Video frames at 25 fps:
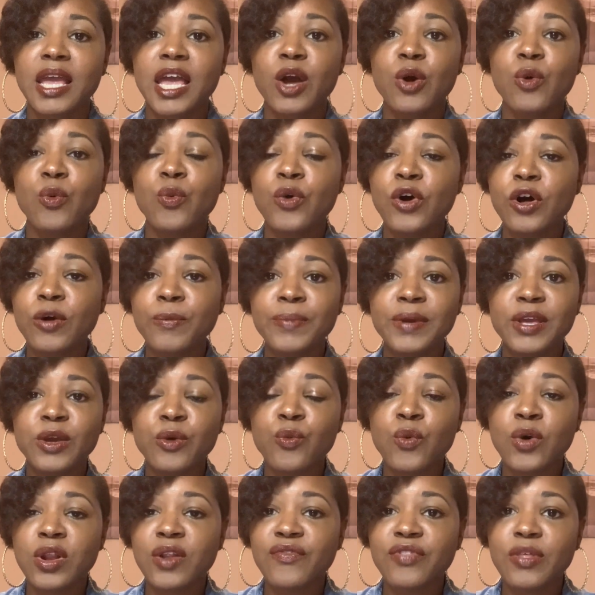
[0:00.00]
will be
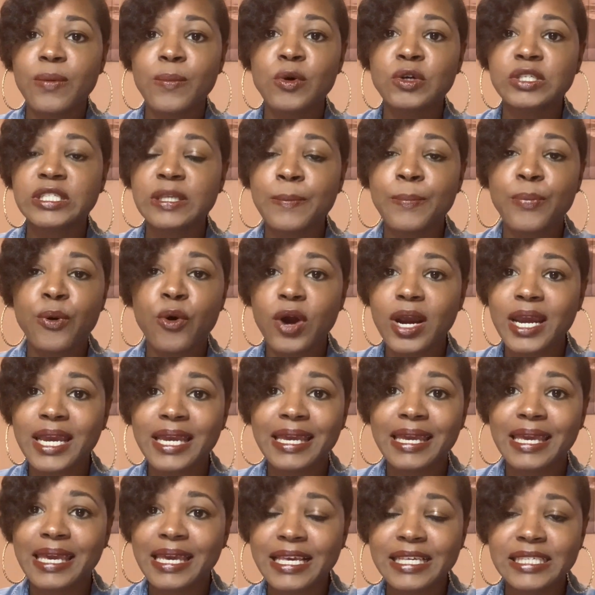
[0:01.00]
one of the most important
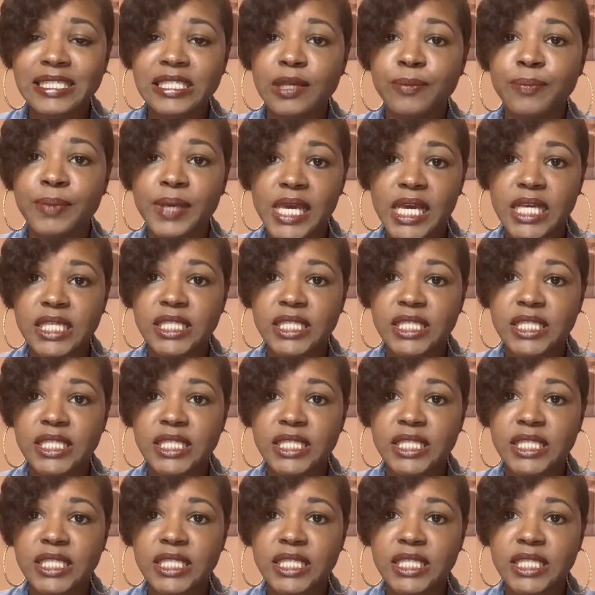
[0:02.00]
keys to being